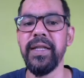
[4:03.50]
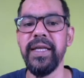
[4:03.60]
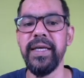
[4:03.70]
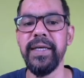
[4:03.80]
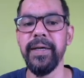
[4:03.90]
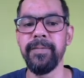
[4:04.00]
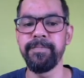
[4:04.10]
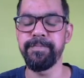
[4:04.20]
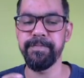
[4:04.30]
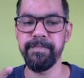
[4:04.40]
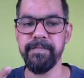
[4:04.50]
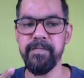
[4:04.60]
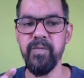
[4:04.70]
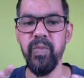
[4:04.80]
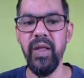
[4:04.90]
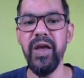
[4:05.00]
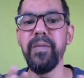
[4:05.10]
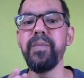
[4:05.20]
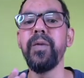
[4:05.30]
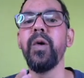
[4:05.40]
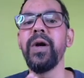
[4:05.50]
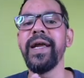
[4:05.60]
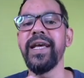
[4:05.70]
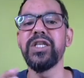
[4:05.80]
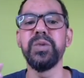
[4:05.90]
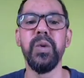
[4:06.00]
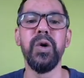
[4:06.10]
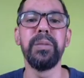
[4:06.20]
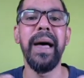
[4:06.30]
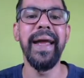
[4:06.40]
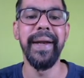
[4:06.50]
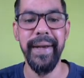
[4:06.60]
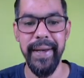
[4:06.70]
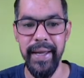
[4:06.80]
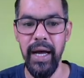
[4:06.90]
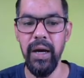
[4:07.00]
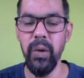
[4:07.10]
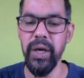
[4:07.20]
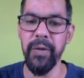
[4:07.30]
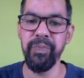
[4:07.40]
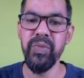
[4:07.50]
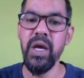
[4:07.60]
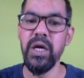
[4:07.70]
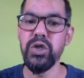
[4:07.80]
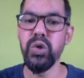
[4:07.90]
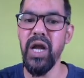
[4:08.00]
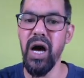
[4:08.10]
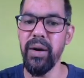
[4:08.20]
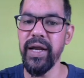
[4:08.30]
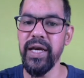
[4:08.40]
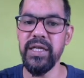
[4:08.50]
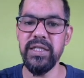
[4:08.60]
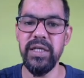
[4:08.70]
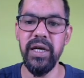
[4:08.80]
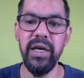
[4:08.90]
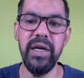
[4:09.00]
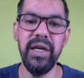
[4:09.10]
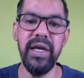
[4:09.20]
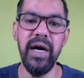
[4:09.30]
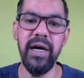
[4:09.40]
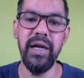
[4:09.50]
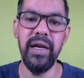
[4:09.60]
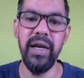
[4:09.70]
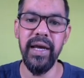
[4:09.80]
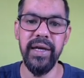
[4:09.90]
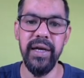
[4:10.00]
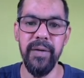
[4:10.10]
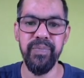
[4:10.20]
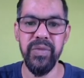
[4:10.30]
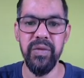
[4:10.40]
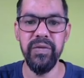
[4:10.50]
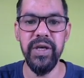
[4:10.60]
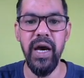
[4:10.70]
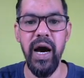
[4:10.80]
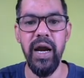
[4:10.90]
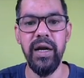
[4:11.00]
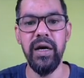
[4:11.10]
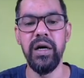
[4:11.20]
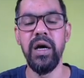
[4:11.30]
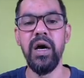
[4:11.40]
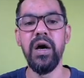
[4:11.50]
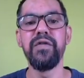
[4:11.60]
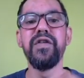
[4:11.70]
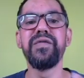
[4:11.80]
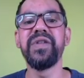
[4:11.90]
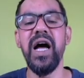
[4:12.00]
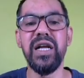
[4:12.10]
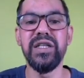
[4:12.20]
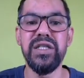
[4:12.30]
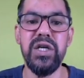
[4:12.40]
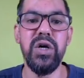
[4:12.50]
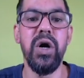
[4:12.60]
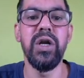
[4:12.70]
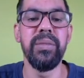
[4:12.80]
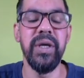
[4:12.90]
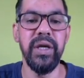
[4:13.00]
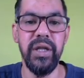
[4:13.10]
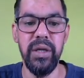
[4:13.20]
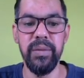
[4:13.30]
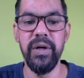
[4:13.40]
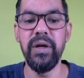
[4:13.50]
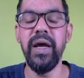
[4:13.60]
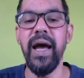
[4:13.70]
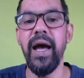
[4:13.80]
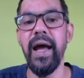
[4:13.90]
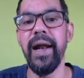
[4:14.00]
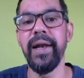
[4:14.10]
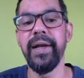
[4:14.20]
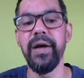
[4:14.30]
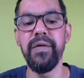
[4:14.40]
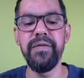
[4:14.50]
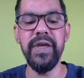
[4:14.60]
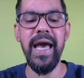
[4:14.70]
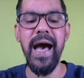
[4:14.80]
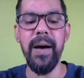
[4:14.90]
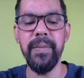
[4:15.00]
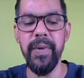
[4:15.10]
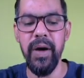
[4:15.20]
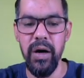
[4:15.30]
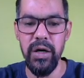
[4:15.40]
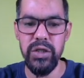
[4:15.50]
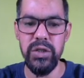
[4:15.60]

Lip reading: the import and export by India. Okay, so nowadays India, like we are fifth largest economy in the world, and we have a